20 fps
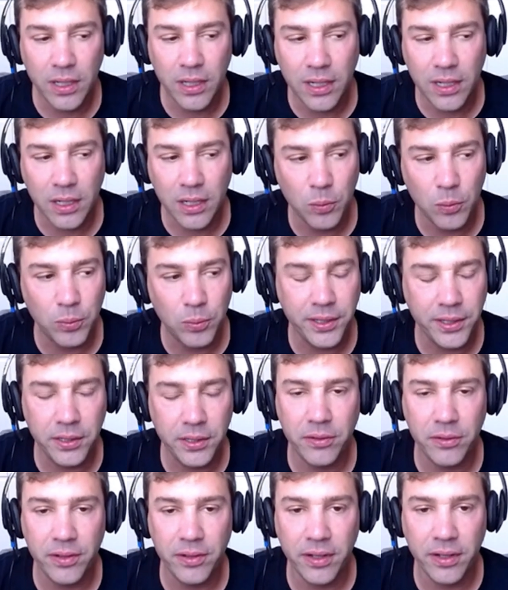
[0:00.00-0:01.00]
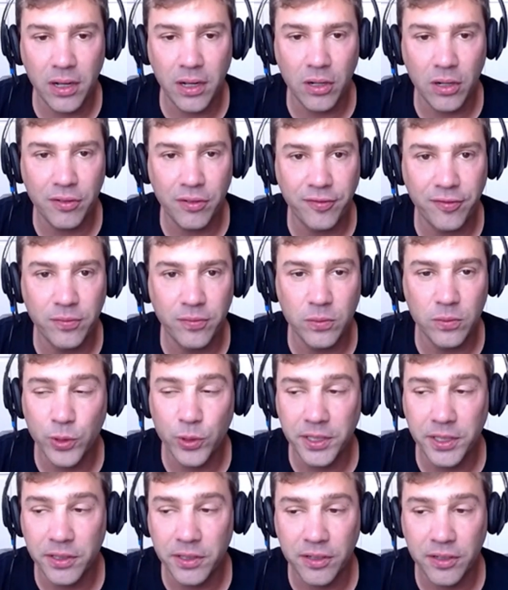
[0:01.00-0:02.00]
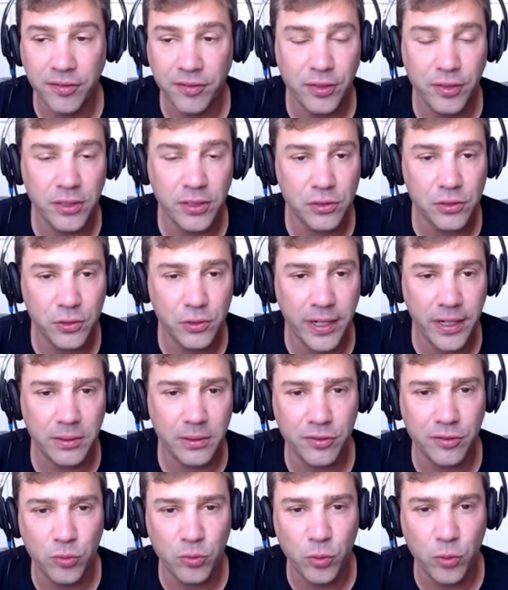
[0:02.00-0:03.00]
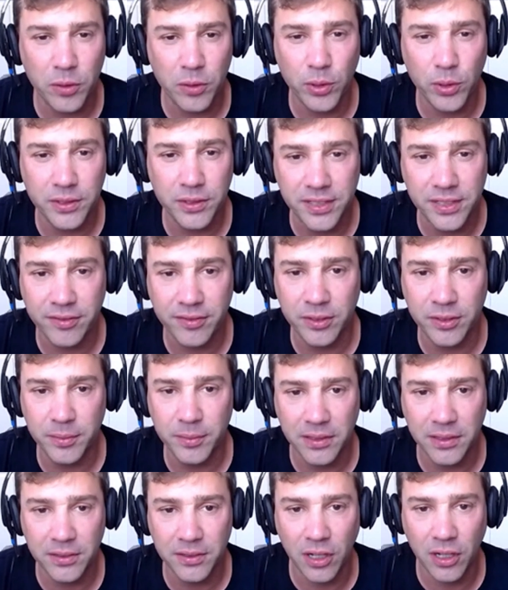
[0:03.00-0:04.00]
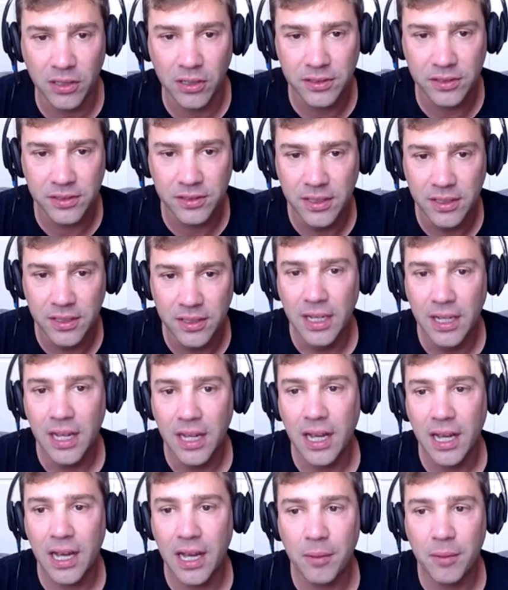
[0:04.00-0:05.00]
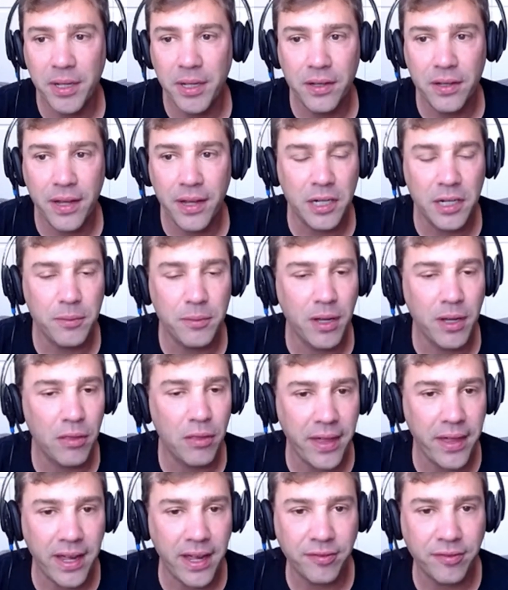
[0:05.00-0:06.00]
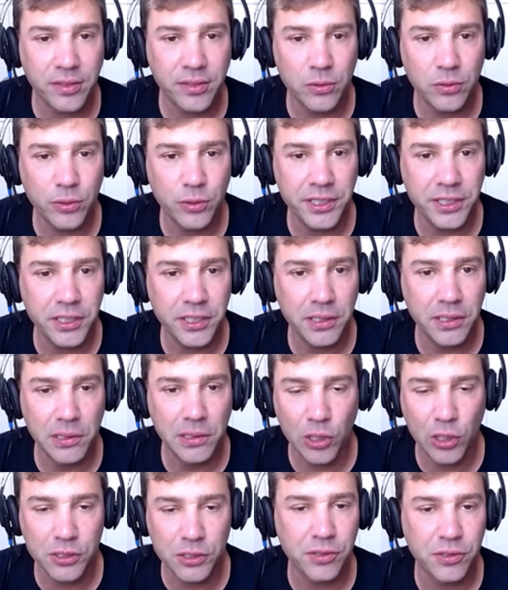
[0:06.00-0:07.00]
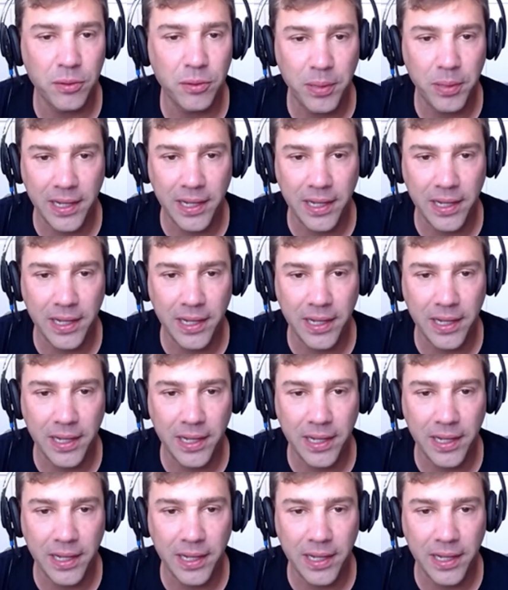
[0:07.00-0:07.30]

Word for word: uh, completed the, our, we did a first round of one point seven million dollars. Um, and nine months after, we launched the